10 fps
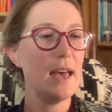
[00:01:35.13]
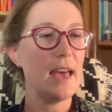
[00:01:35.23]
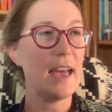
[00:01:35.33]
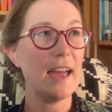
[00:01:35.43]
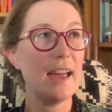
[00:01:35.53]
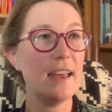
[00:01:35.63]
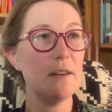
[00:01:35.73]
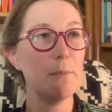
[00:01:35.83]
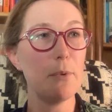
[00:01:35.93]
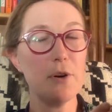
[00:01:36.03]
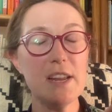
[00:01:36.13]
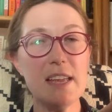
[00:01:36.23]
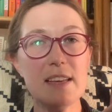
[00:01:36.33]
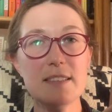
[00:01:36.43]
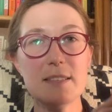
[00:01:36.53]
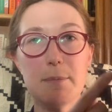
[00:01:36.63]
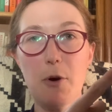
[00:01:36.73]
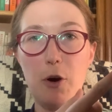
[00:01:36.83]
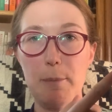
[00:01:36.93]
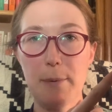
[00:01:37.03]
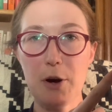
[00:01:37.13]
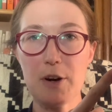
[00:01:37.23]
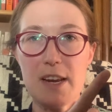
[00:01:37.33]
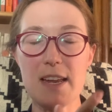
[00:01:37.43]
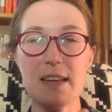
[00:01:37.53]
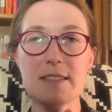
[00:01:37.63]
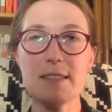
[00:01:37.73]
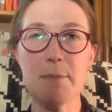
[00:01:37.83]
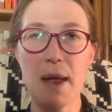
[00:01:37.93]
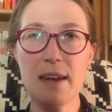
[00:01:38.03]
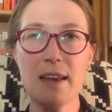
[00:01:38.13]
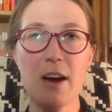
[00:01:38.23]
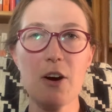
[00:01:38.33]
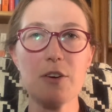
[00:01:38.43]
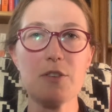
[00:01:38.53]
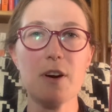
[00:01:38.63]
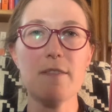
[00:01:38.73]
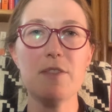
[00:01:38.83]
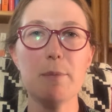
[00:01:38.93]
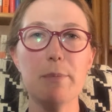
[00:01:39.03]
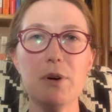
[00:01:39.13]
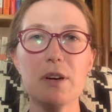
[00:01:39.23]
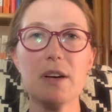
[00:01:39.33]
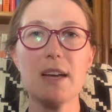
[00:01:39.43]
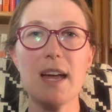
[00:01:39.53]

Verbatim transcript: And Bernice, or Birdie, is the main character of the book,